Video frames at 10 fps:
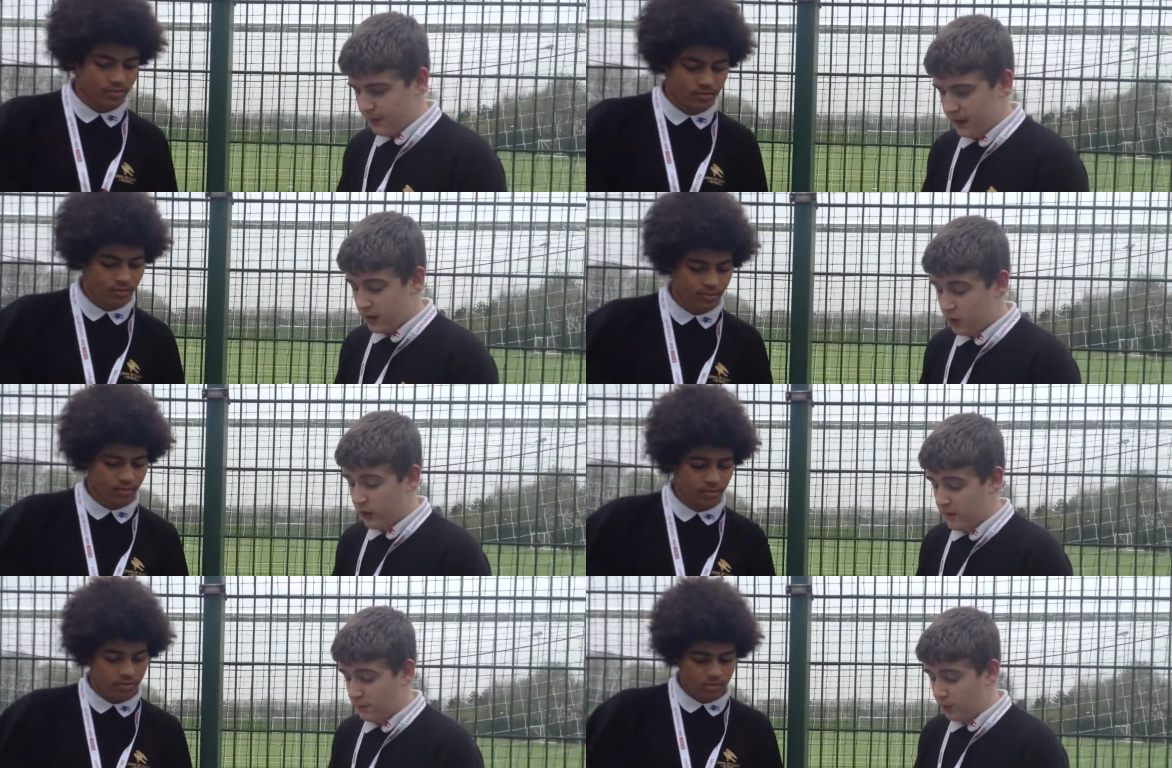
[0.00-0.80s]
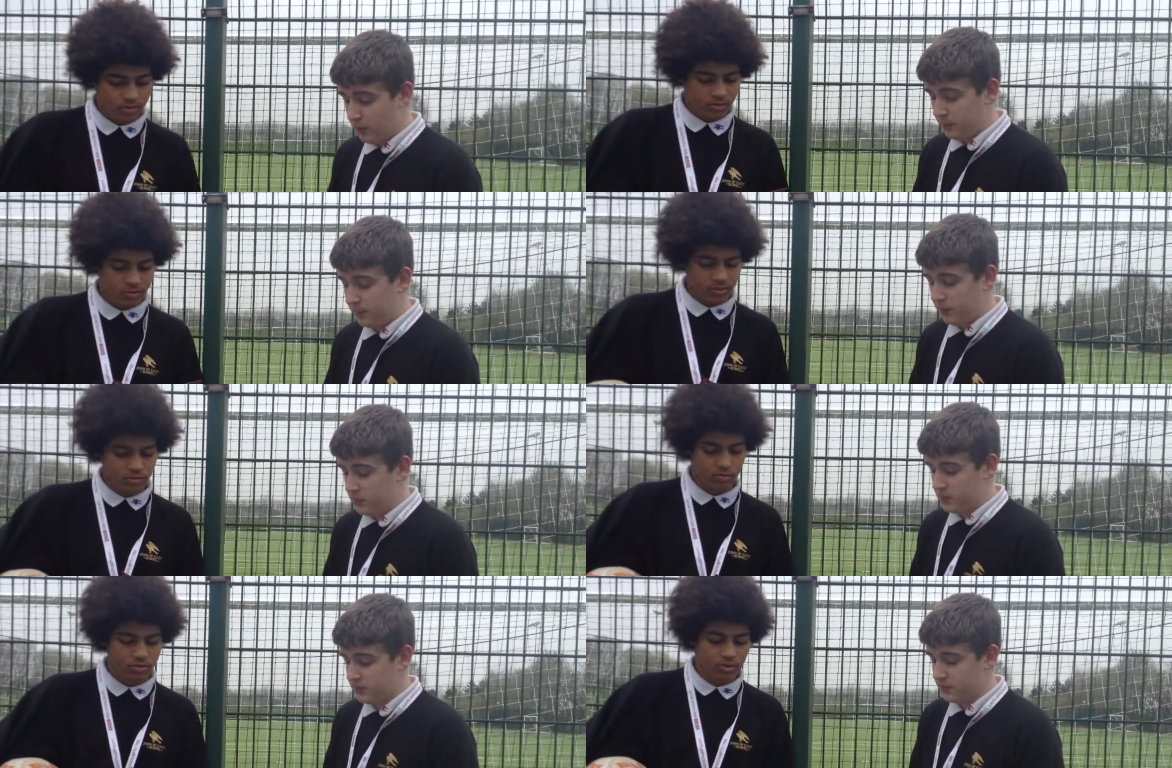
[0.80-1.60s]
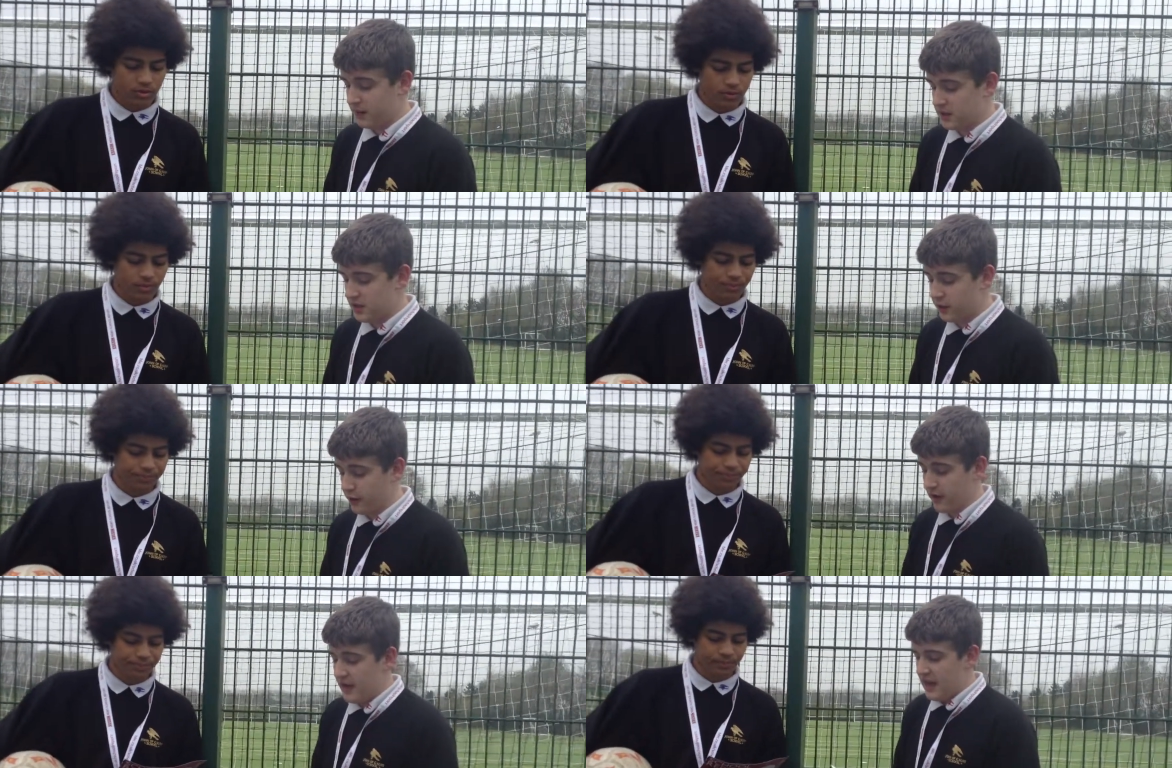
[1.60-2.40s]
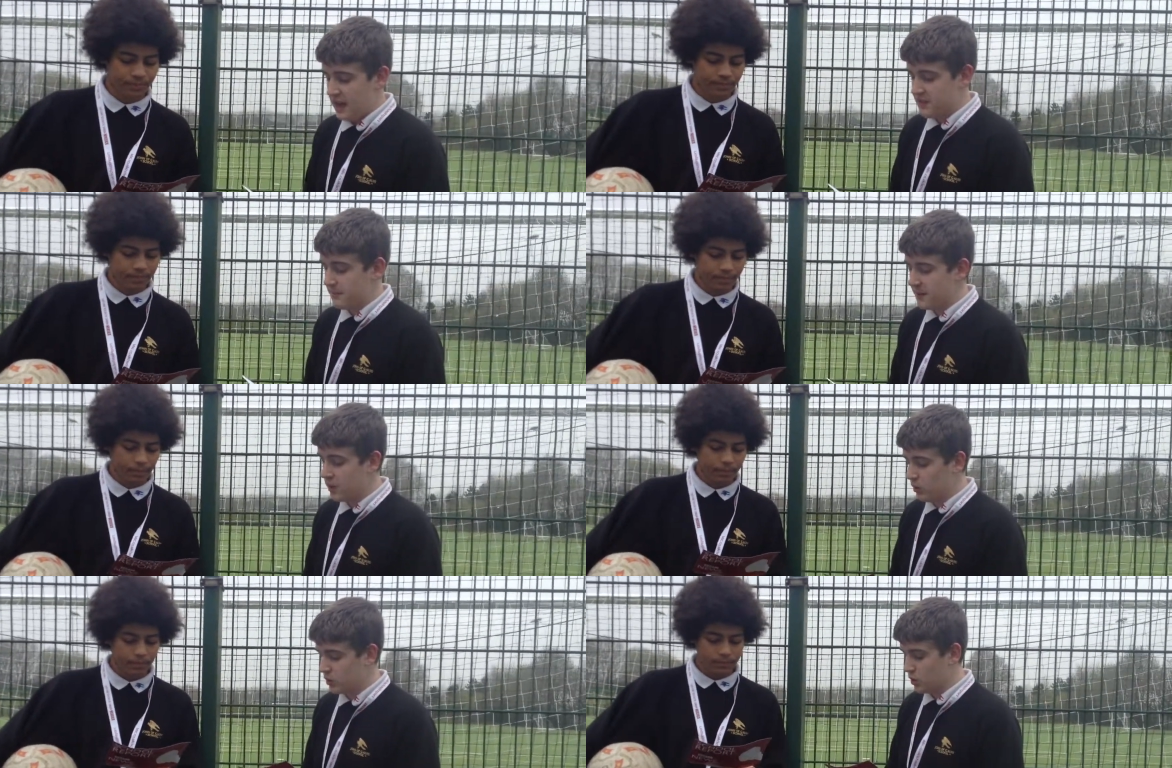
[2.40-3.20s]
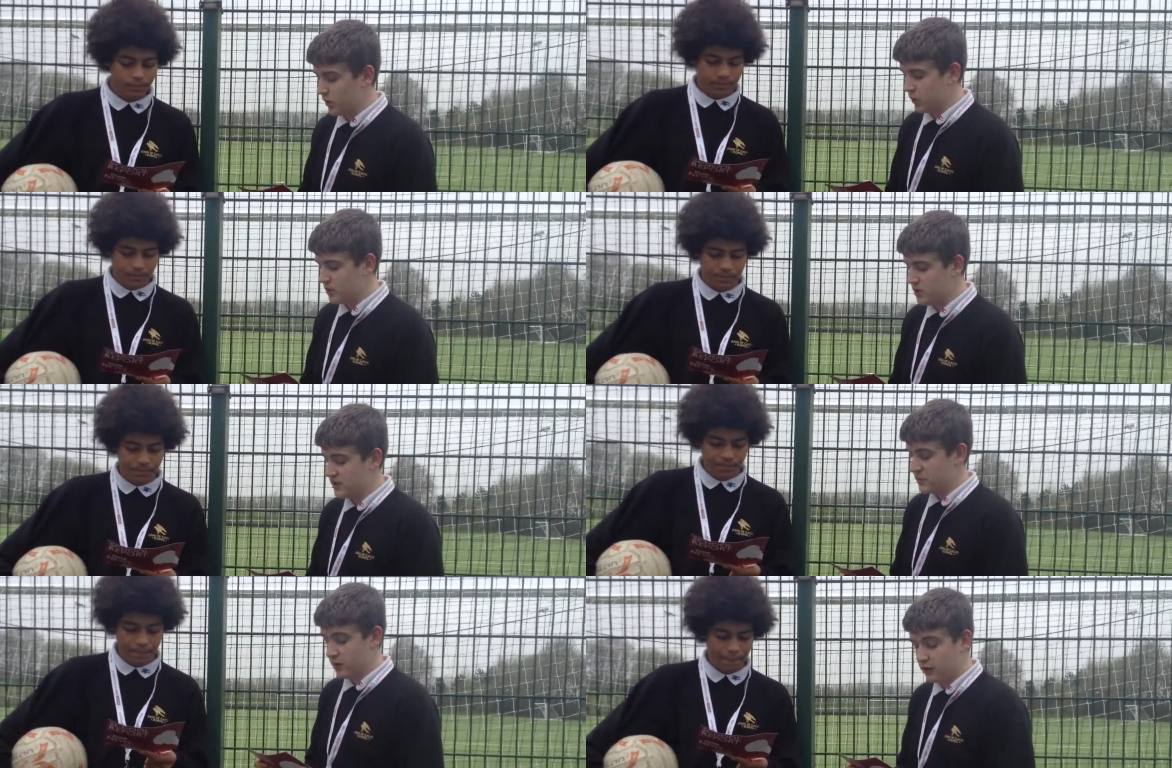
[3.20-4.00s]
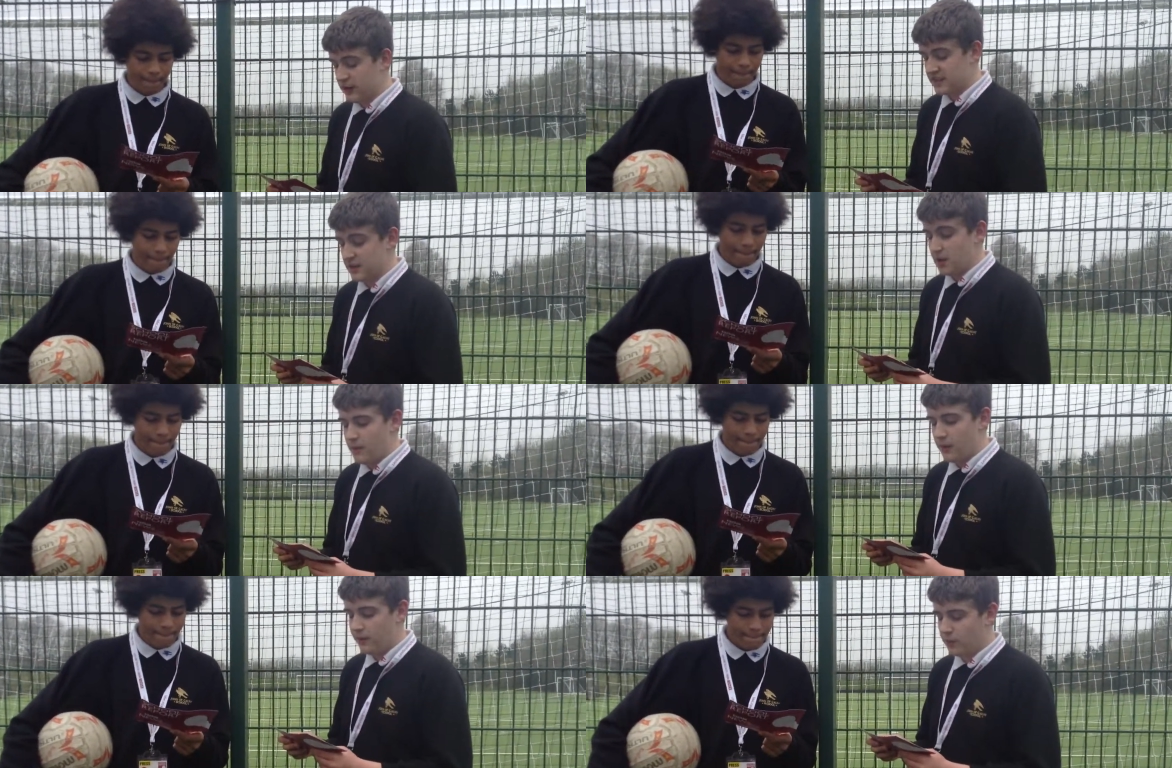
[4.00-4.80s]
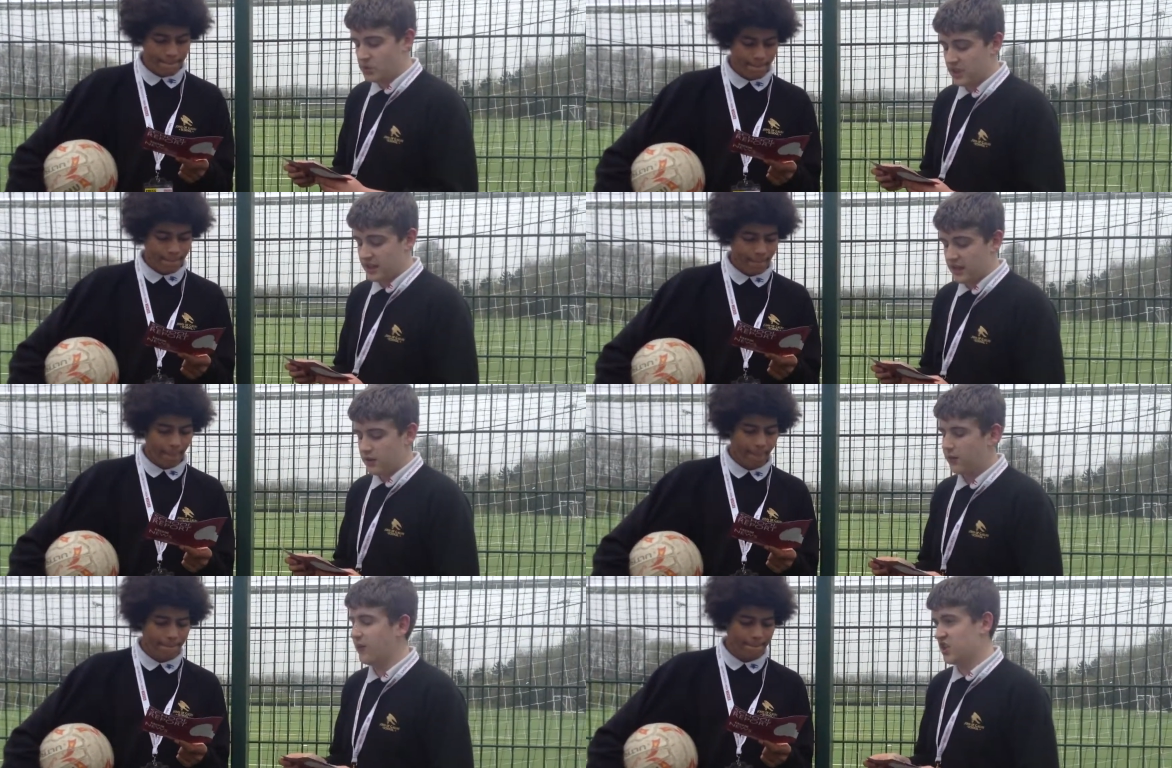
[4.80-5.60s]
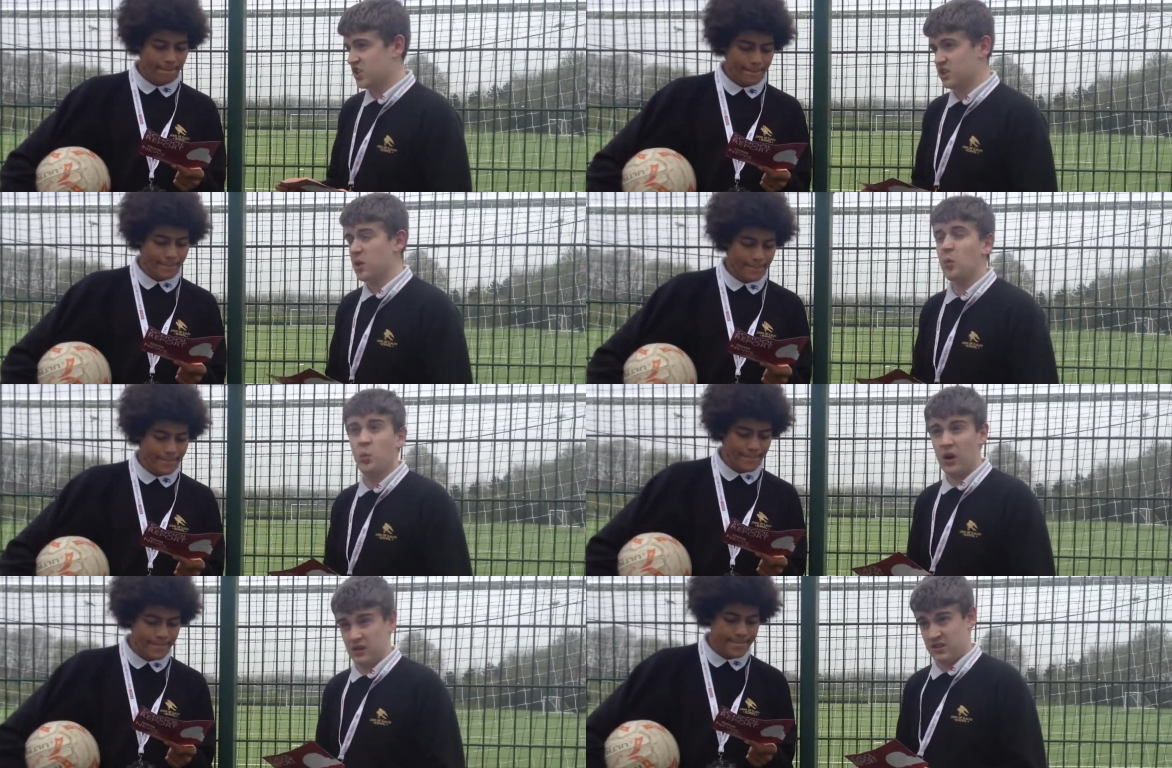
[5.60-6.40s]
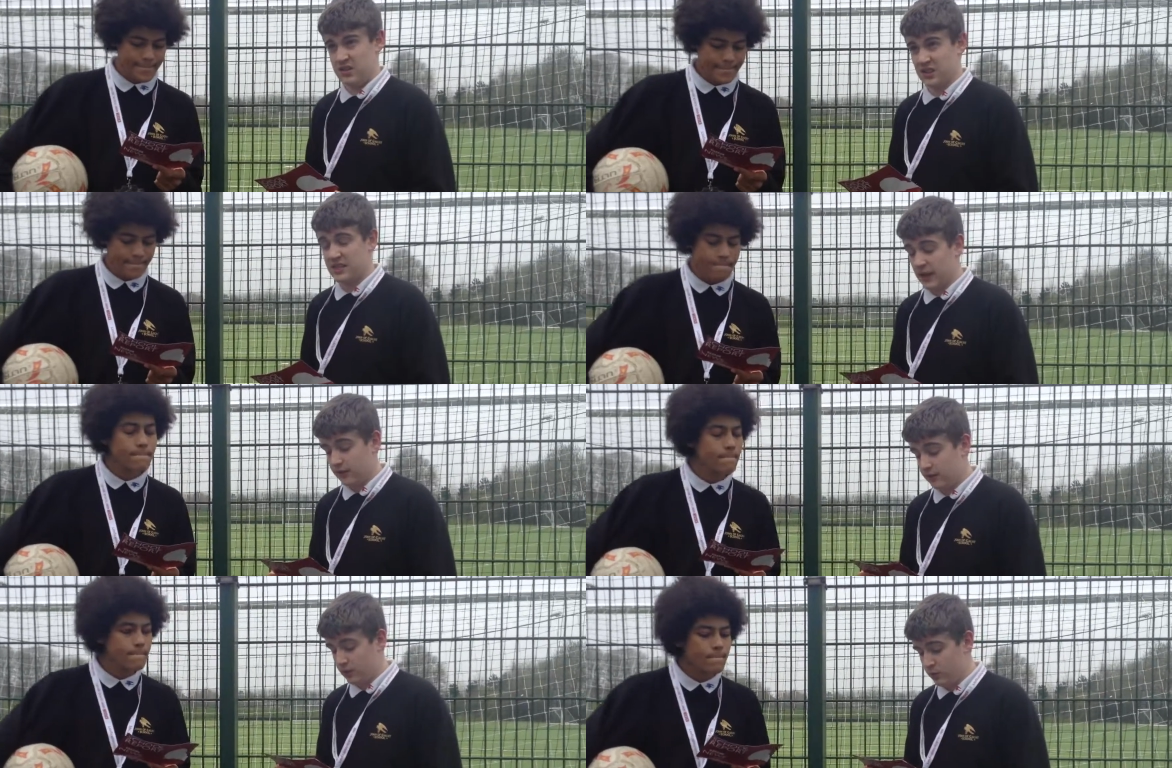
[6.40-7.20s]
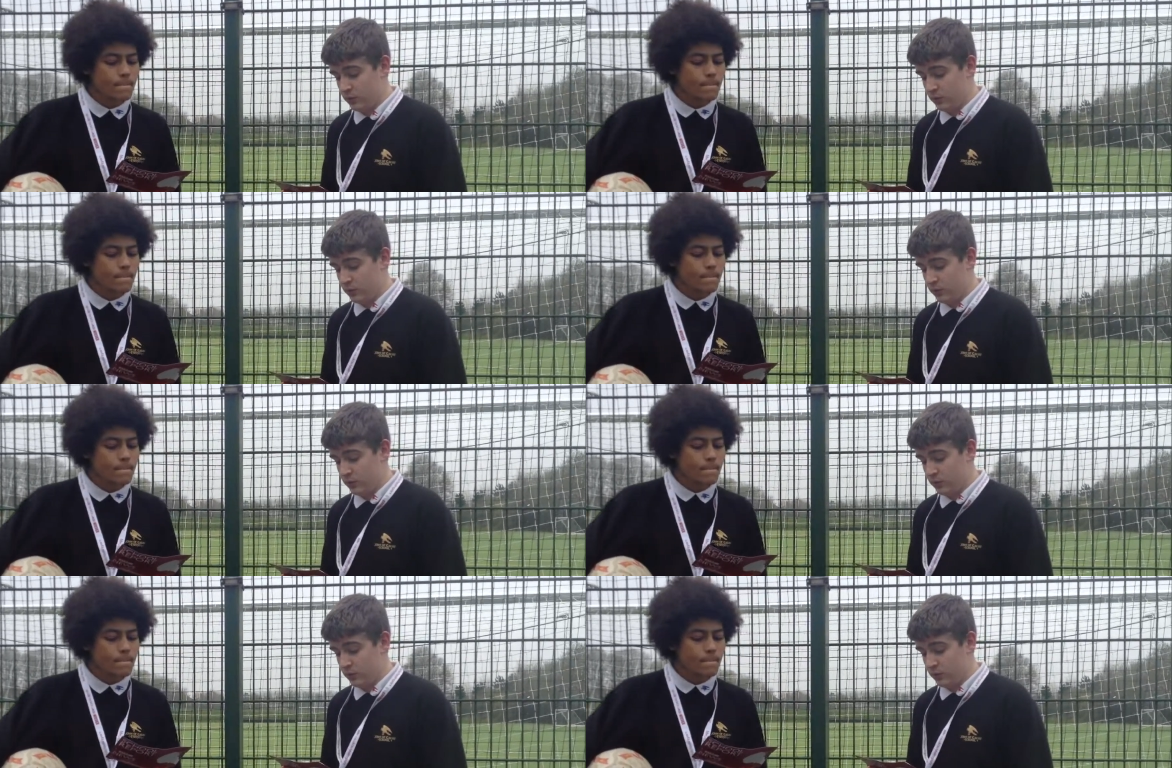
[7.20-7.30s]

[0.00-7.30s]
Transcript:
Speaker 1: like a quite poor performance from Barcelona, as many goal scoring opportunities were created, but unfortunately, the finishes weren't successful.